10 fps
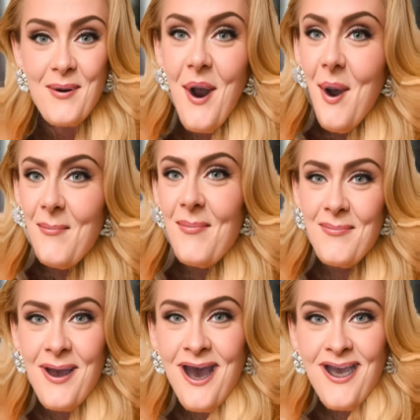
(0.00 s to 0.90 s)
on my
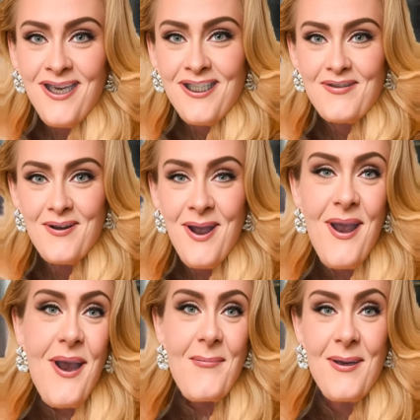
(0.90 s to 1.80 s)
page, right,
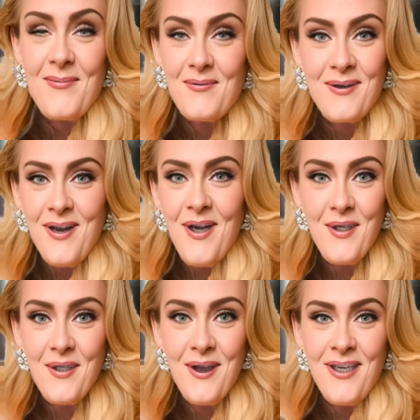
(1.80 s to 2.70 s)
people think I
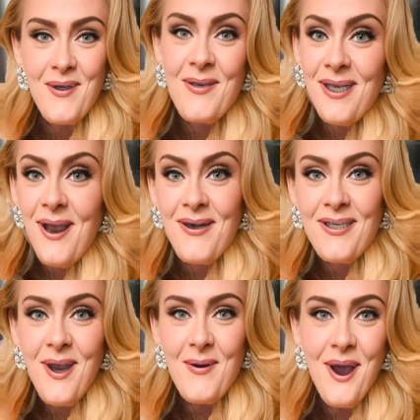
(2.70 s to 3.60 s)
look like you. They kind of
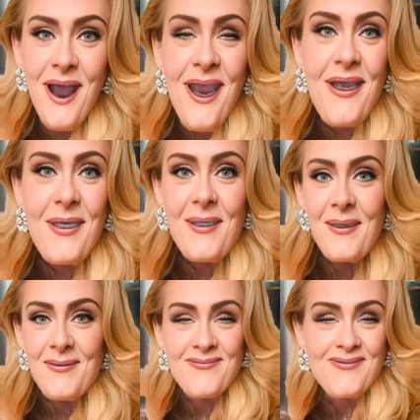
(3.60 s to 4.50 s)
go like,
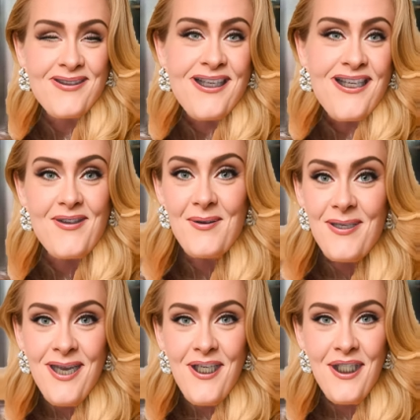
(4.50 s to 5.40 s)
it's funny,
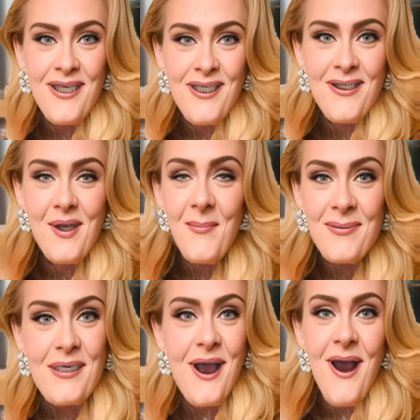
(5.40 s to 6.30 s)
actually, because I'll be
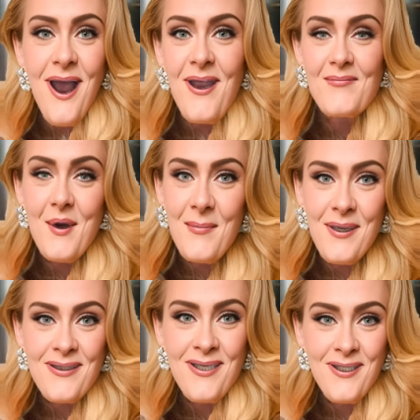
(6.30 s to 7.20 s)
live on my
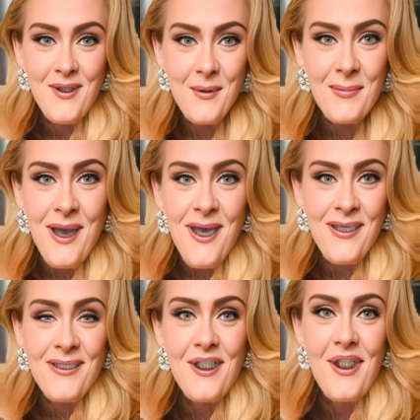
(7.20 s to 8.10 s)
TikTok
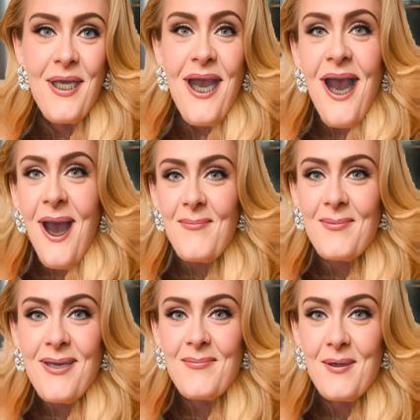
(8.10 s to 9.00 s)
page and
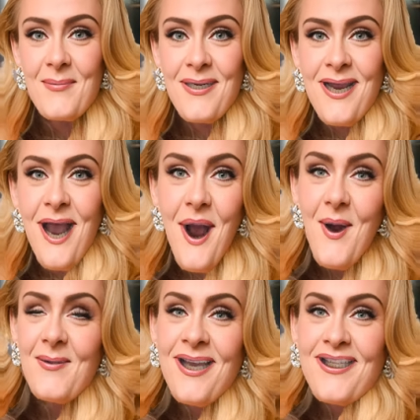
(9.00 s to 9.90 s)
people will be like, oh,
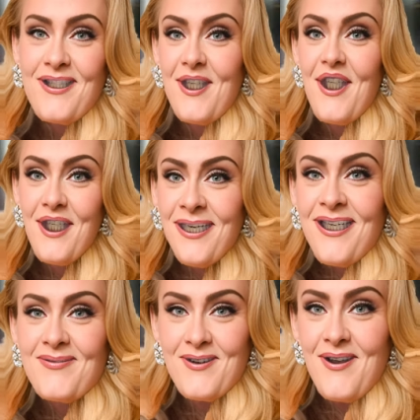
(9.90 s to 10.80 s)
that's the
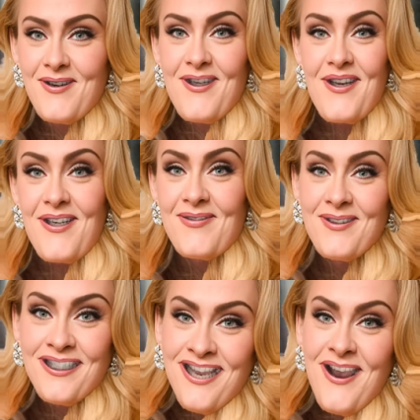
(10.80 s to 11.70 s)
Sheen version of
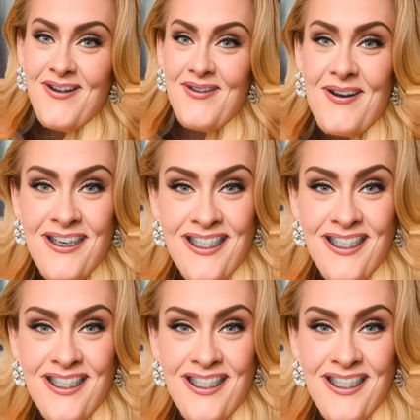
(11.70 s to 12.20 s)
Adele.